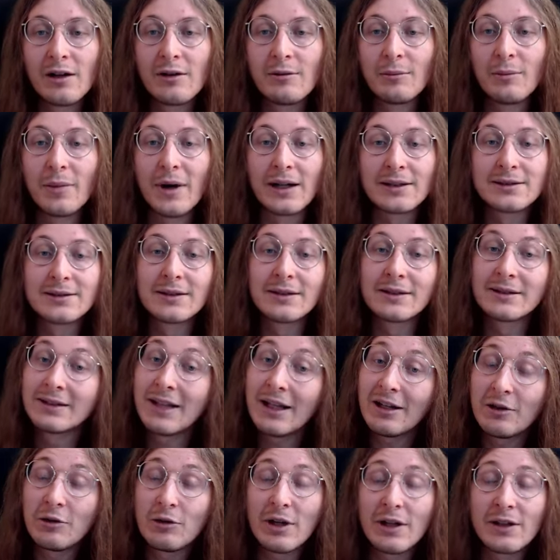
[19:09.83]
but
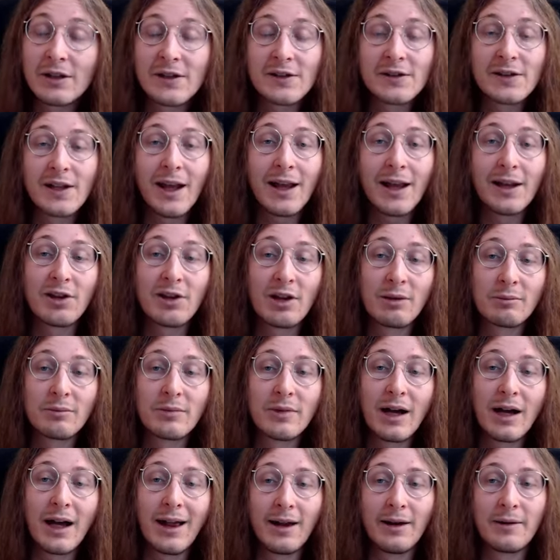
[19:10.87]
then you can just kill them,
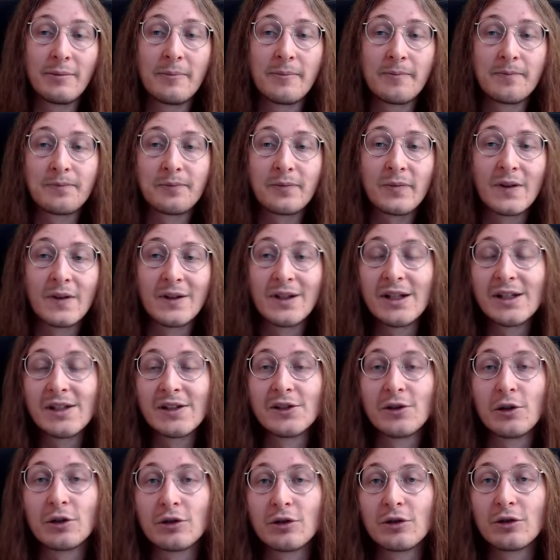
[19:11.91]
and this is
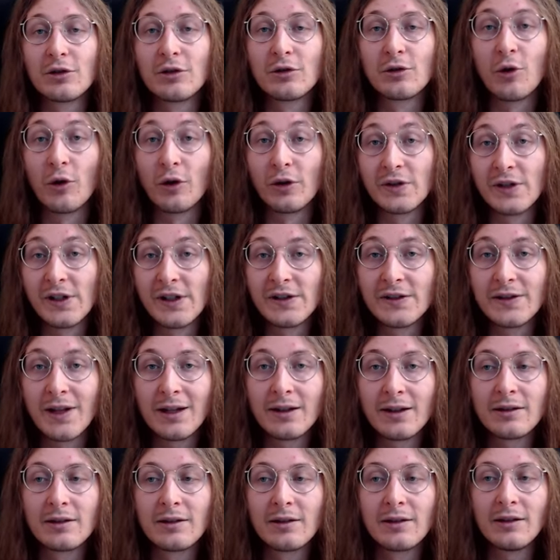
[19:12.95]
not
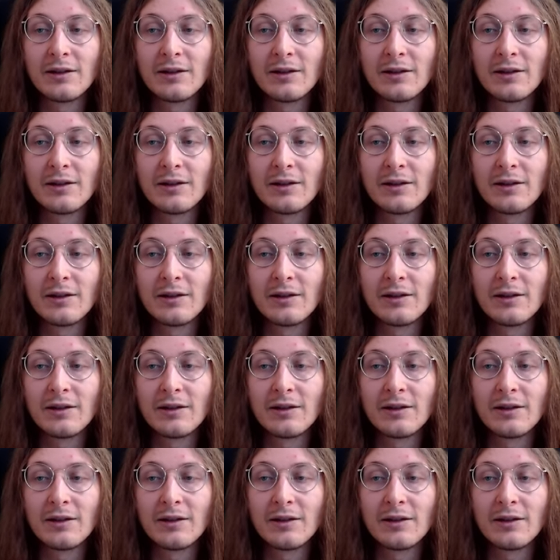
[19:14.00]
consistent.